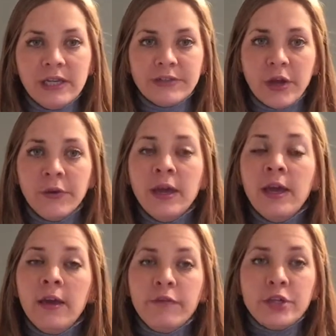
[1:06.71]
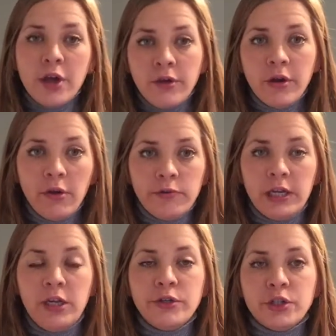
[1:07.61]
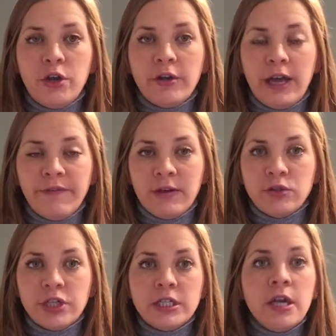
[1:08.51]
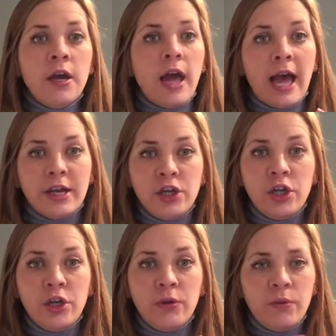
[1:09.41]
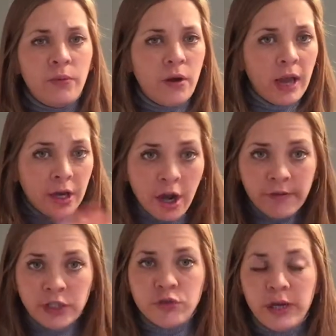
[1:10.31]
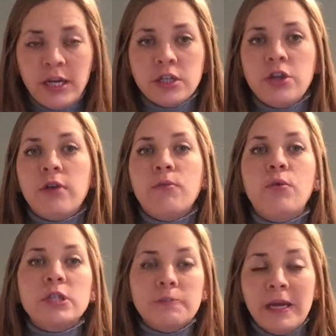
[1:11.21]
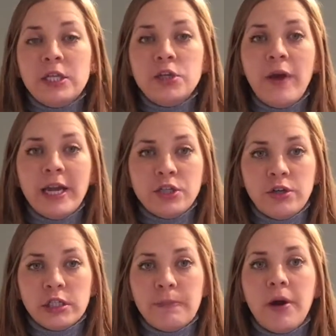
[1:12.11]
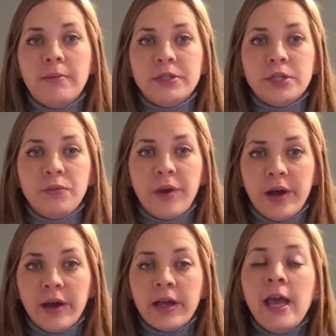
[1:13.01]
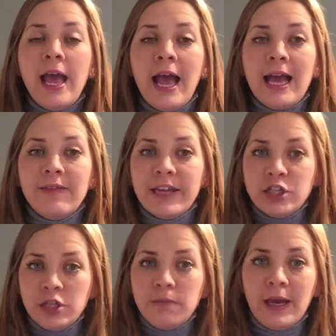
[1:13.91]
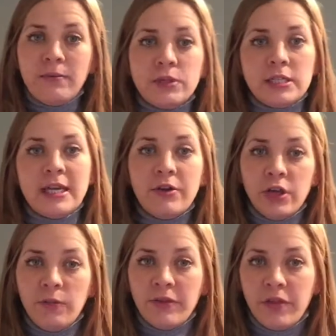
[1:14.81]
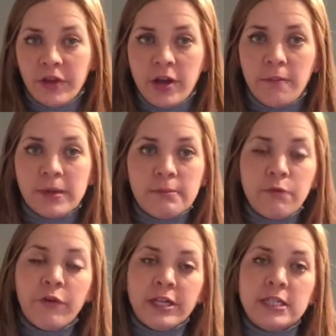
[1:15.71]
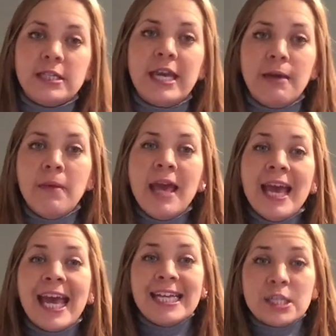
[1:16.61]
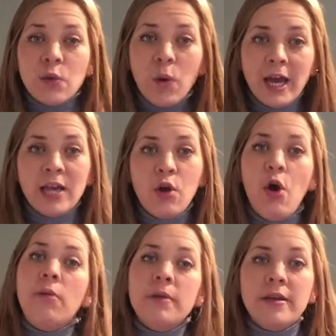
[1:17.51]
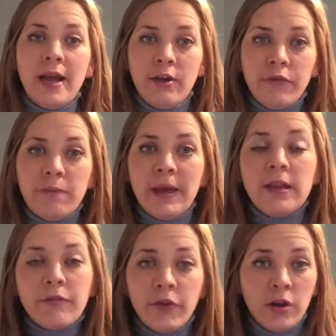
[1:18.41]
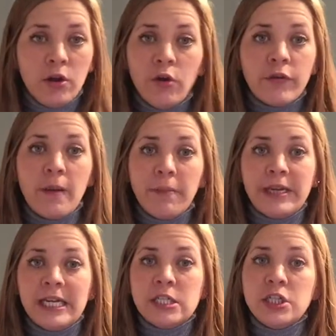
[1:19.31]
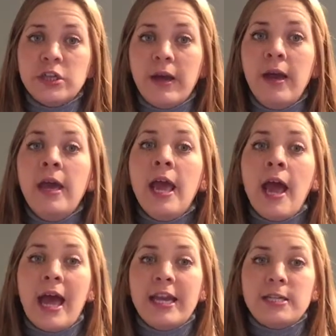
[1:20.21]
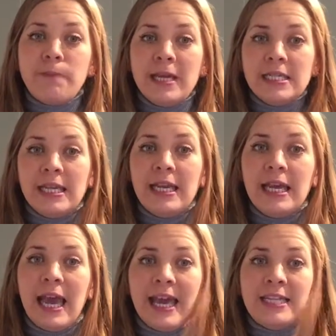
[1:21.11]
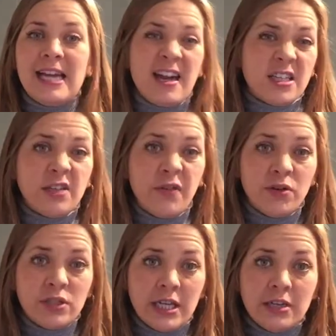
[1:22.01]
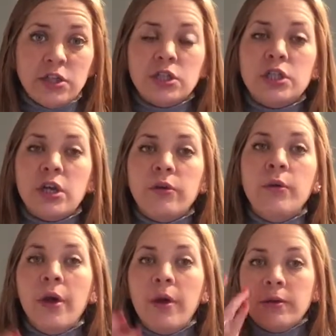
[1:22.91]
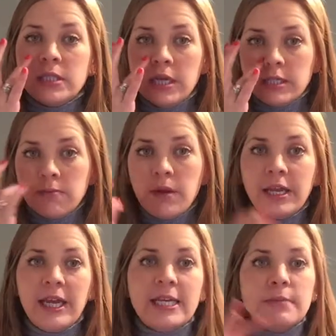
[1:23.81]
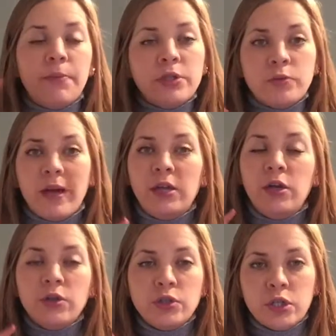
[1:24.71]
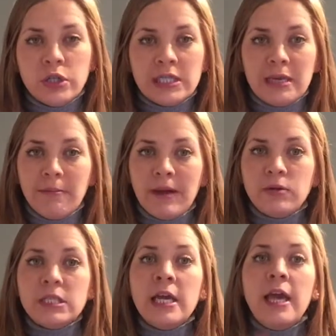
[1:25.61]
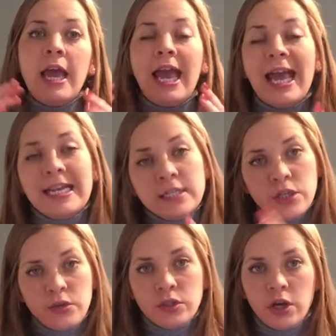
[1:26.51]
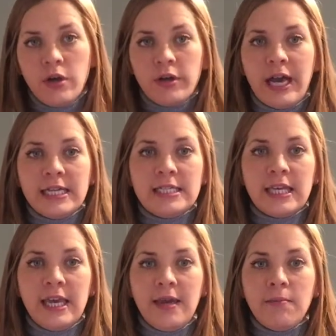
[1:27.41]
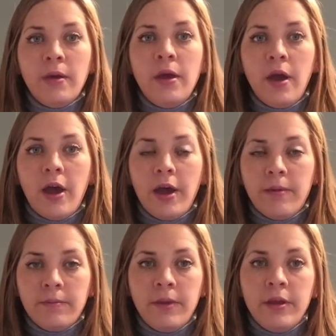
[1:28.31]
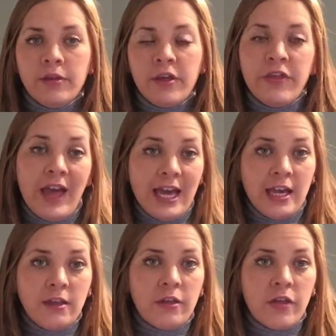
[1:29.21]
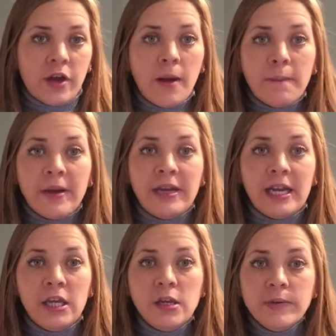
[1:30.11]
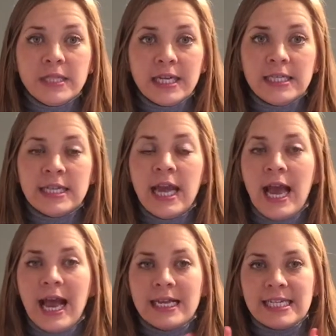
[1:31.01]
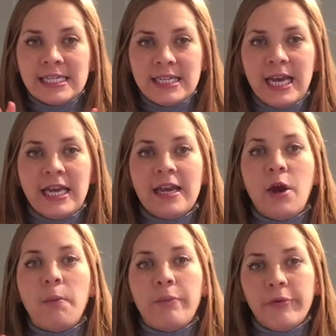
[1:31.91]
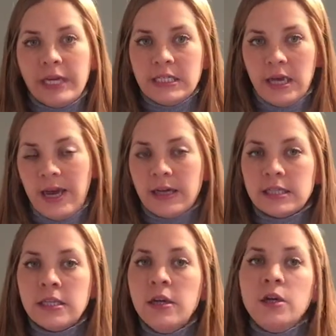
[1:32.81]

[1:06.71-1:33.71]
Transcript: So if you don't currently use childcare vouchers and you are intrigued to know more, speak to your HR department at work, and they should be able to tell you whether the company provides a scheme. It's quite common now for a lot of companies to do it, and it's basically a tax advantage. So certain money is put away and you can choose the amount into the childcare scheme that the company uses, and it's taken out pre-tax.